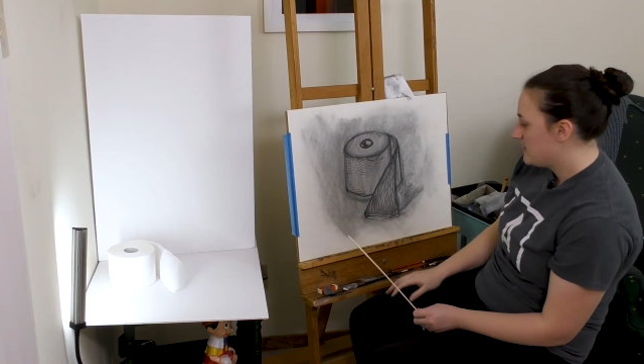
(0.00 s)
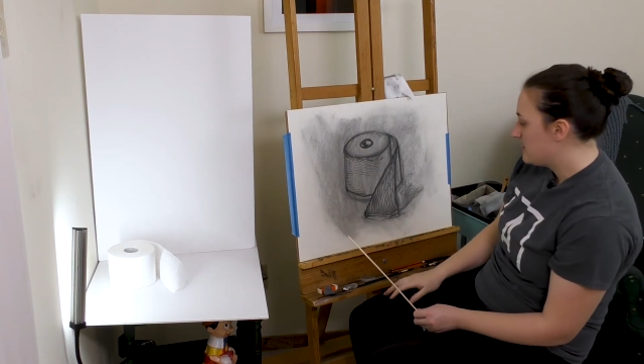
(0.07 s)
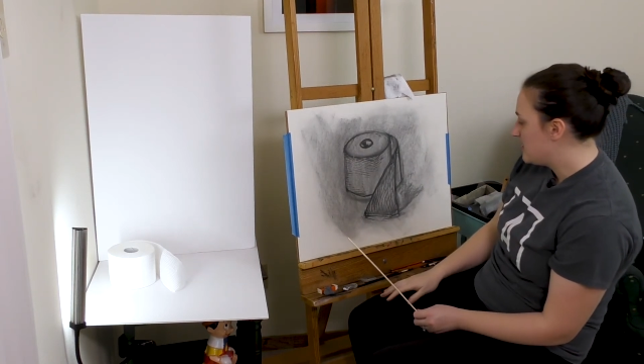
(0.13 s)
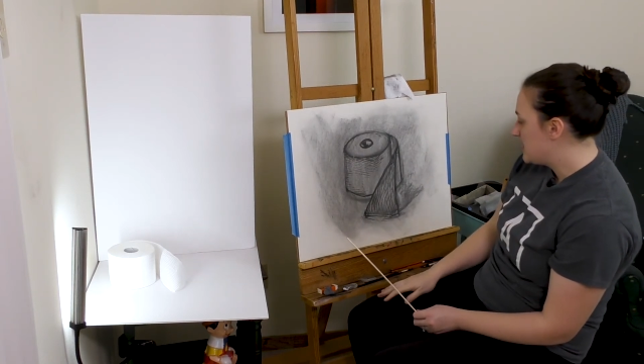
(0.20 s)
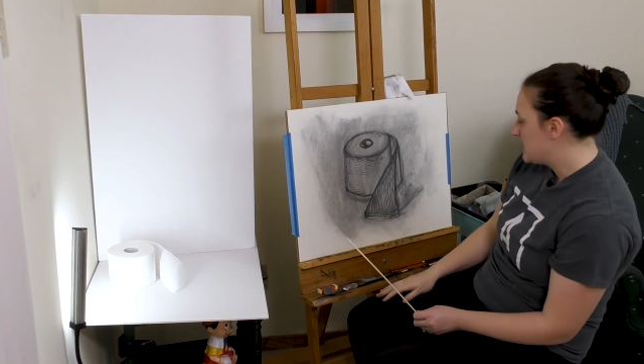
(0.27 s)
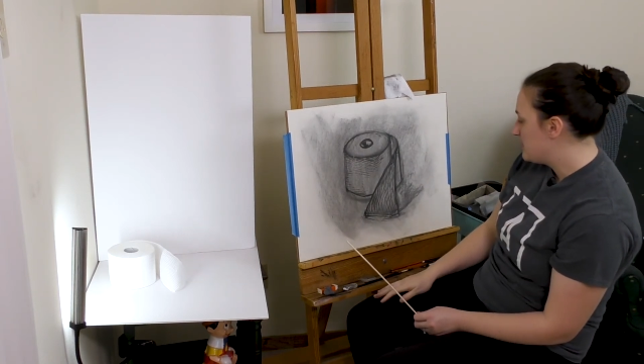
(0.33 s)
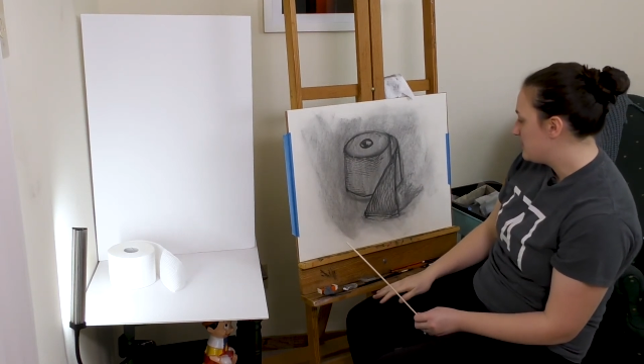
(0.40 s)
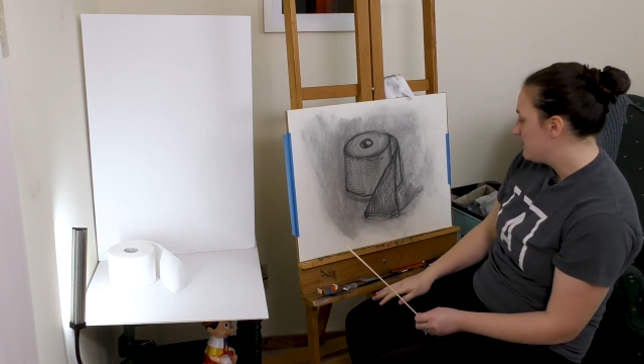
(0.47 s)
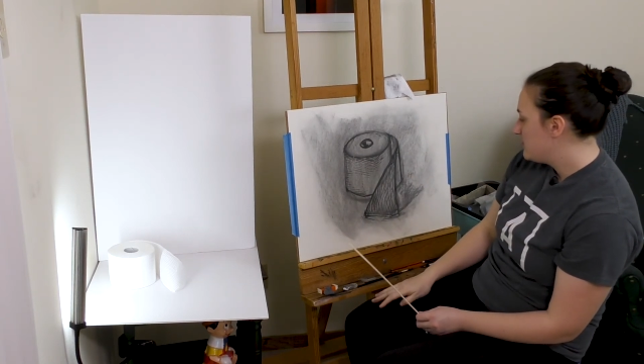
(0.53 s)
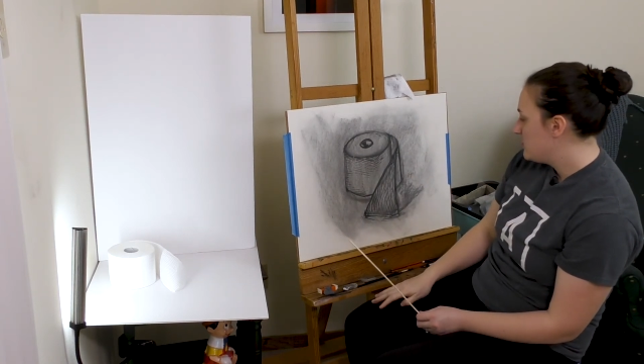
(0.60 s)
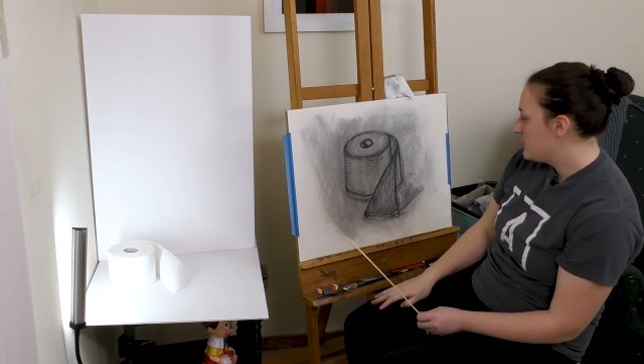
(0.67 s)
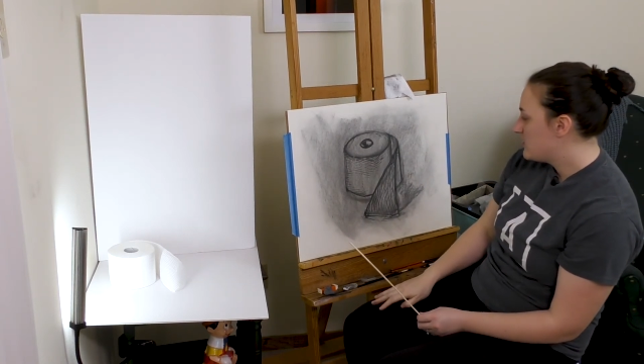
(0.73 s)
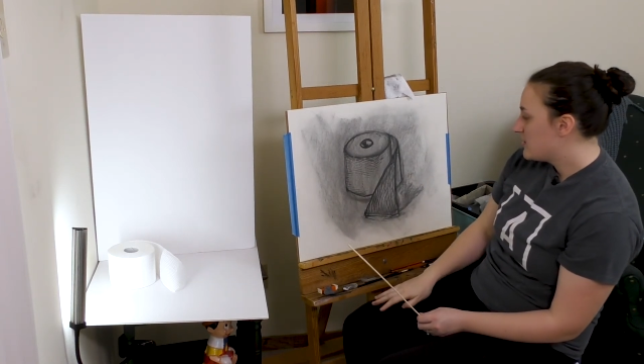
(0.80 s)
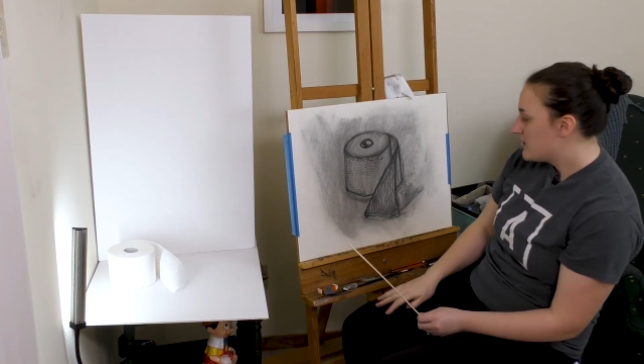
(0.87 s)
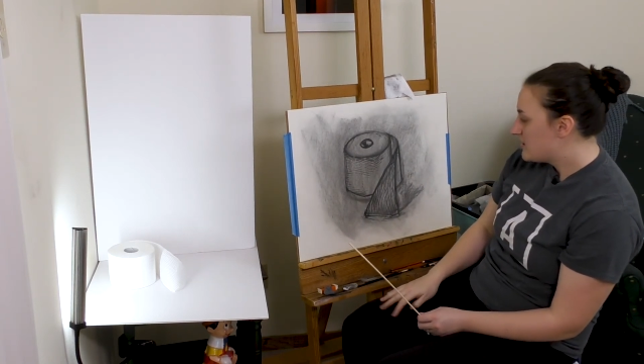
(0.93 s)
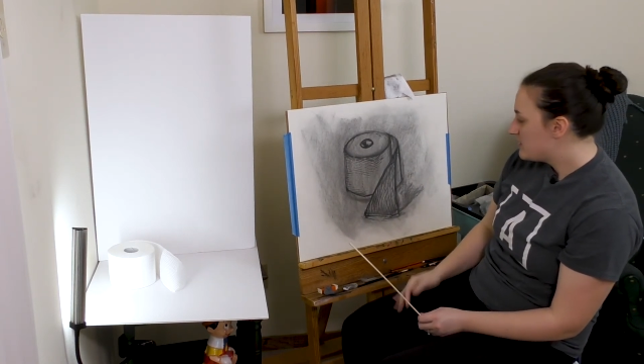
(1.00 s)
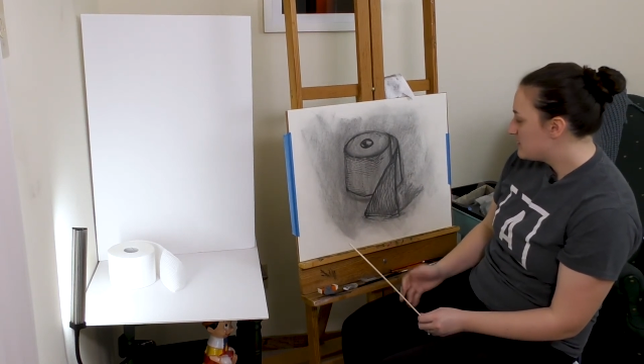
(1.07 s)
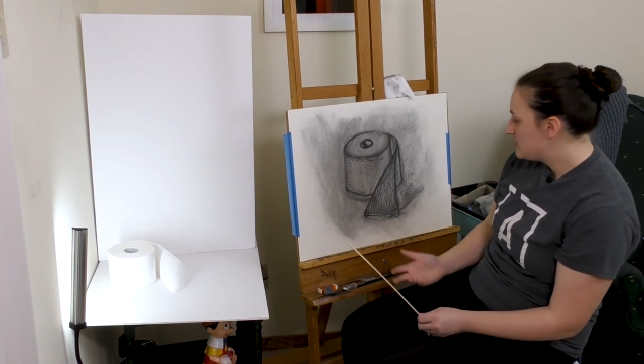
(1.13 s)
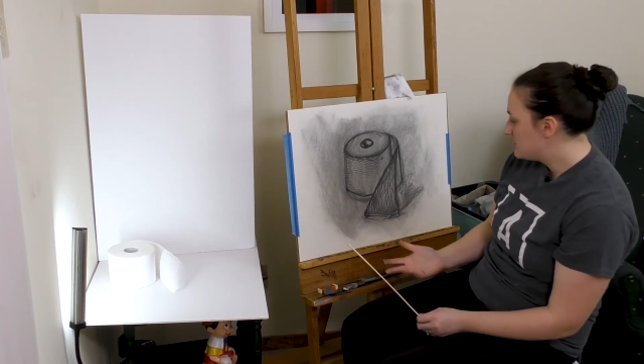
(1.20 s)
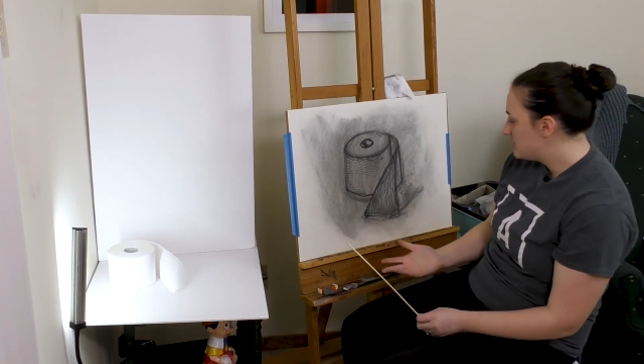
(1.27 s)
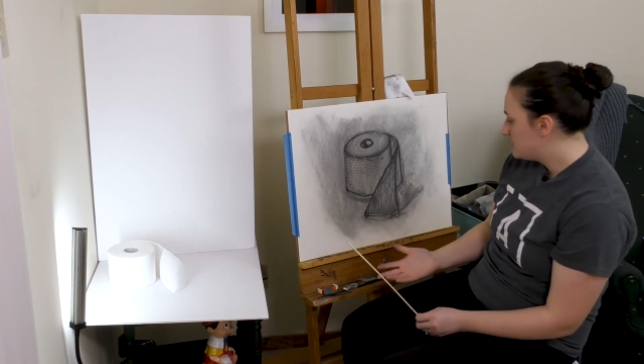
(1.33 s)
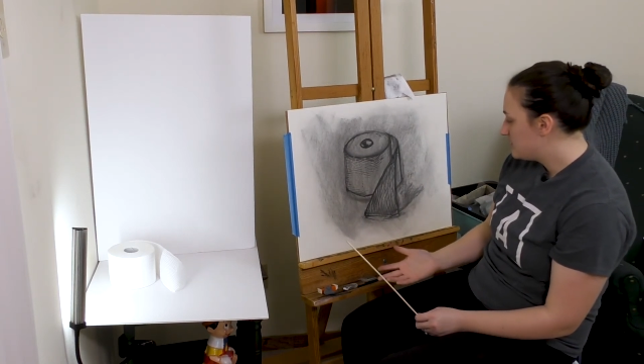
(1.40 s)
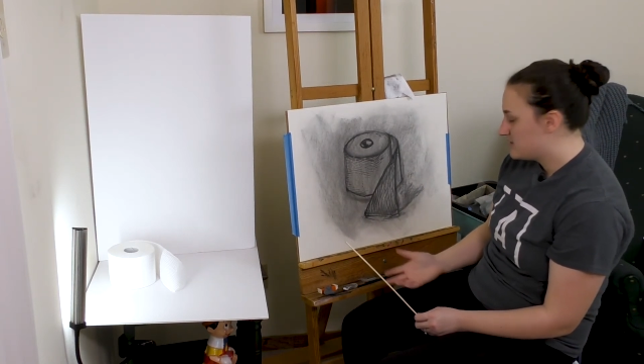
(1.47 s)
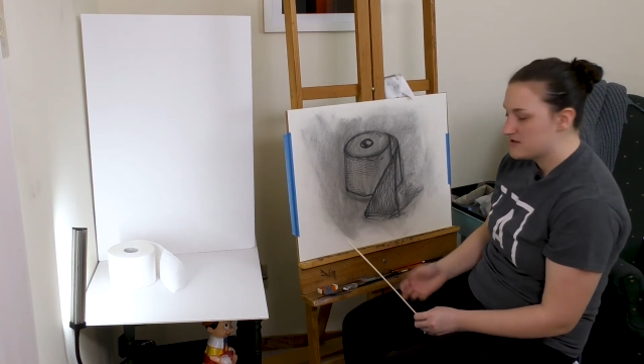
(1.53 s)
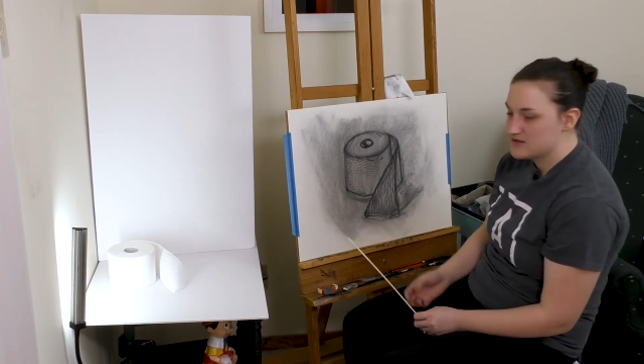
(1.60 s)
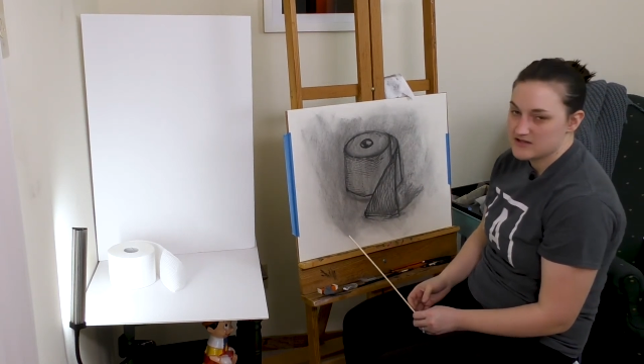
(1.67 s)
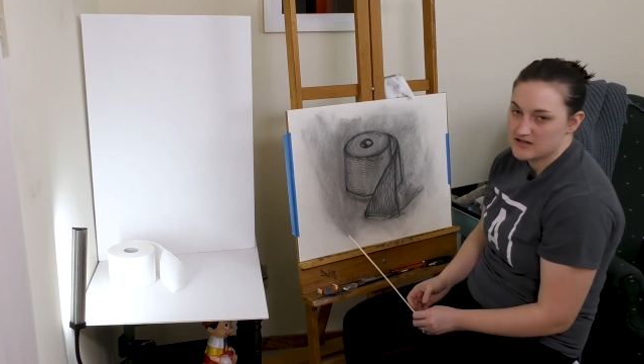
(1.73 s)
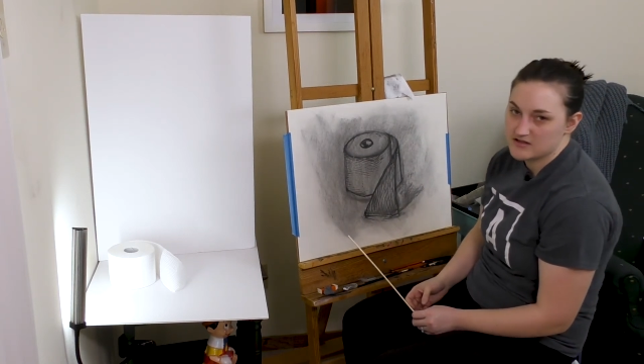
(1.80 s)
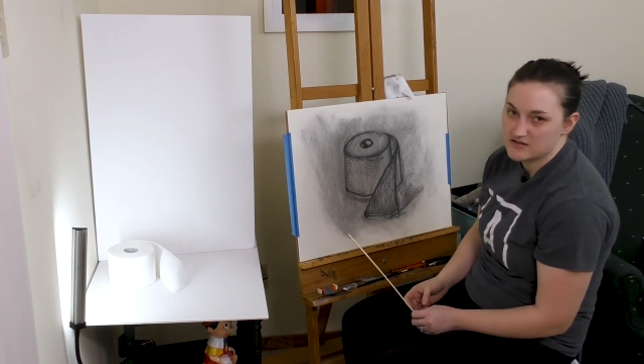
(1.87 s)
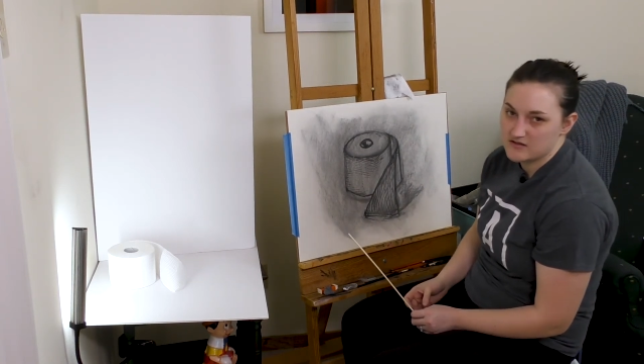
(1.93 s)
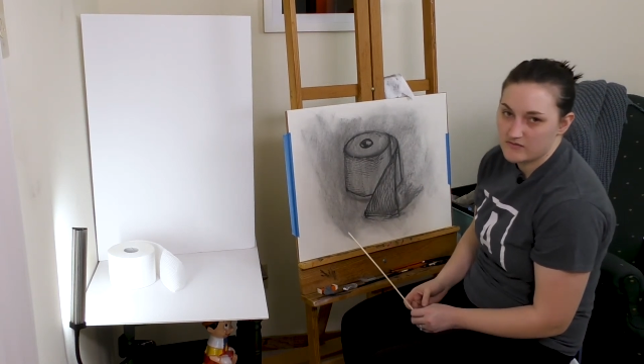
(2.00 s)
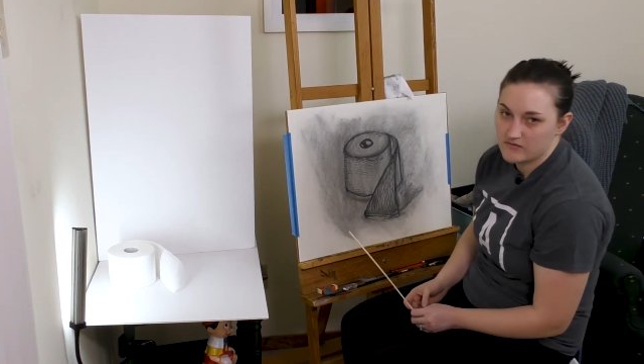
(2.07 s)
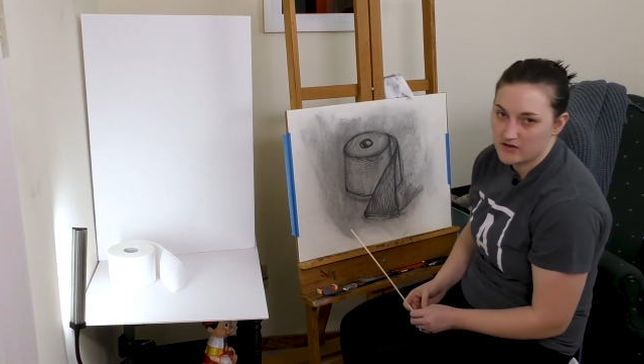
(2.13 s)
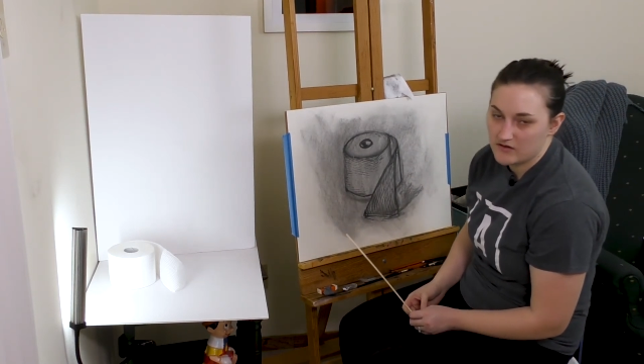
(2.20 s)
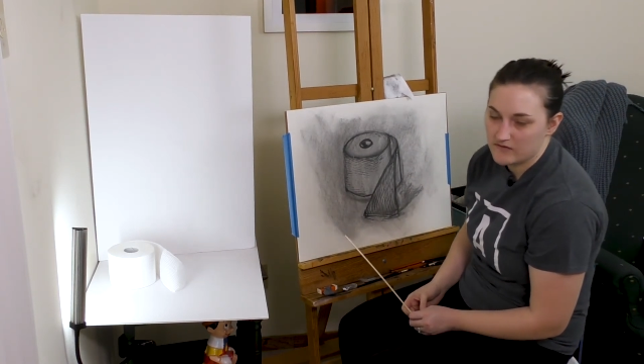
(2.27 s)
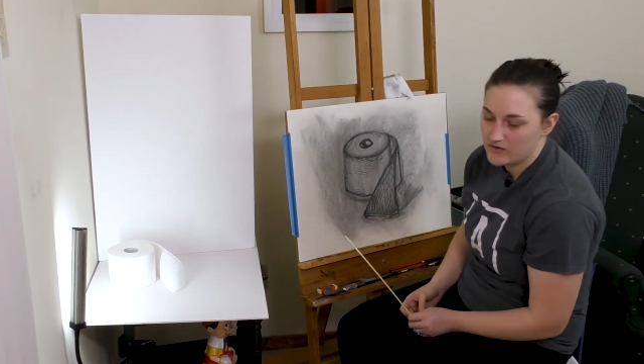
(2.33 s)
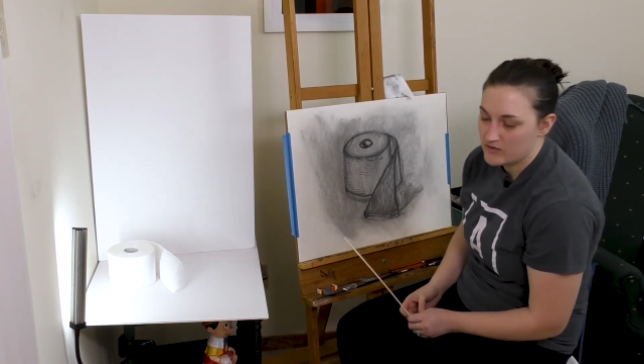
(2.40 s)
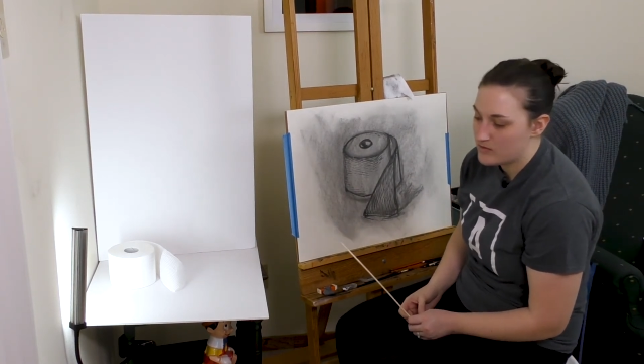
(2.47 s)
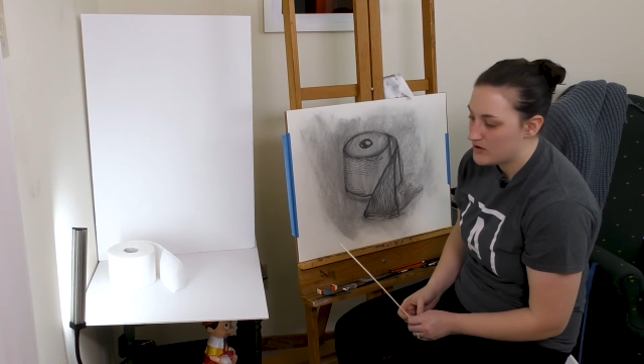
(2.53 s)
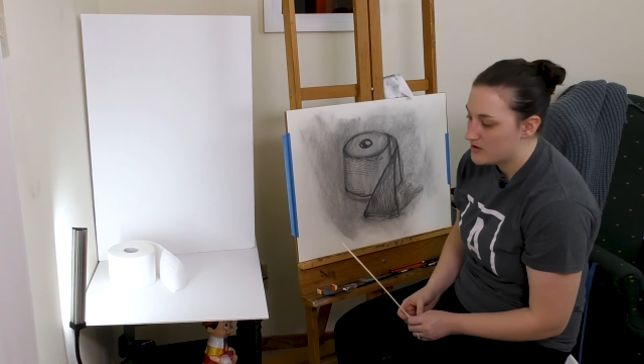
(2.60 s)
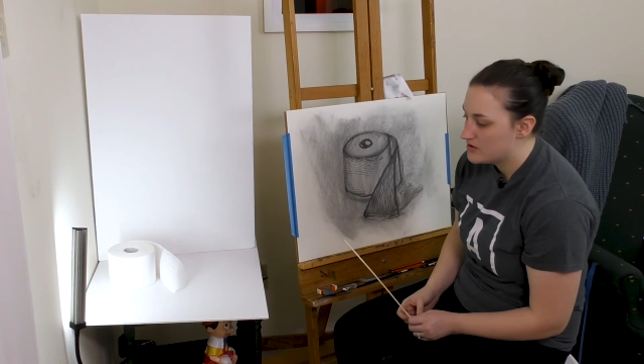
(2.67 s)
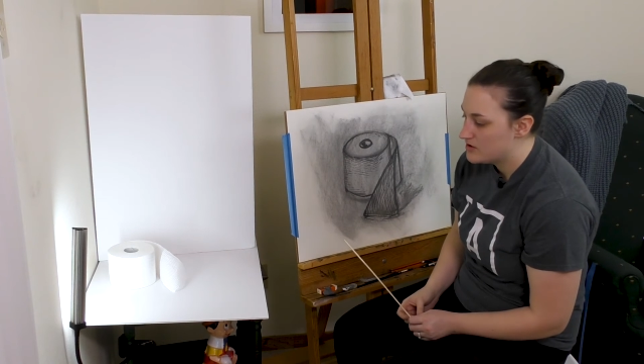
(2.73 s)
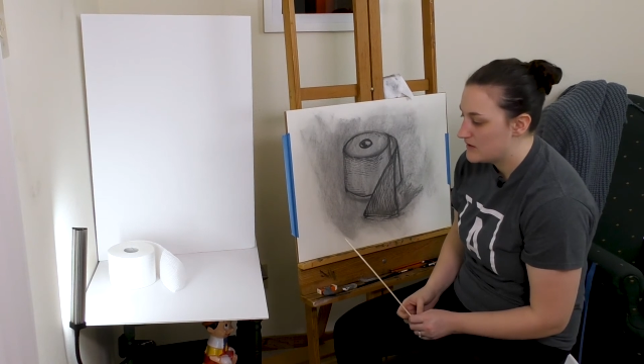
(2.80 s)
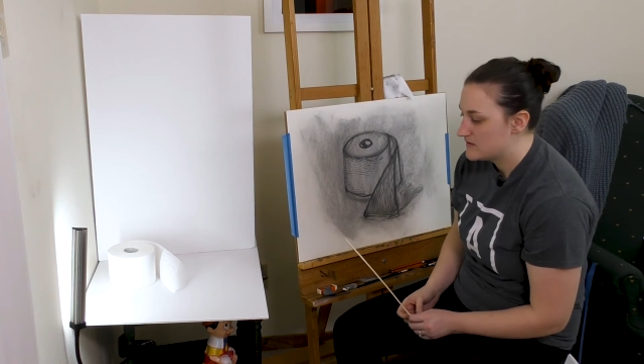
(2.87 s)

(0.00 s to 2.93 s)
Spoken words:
You can get as detailed as that as if you want.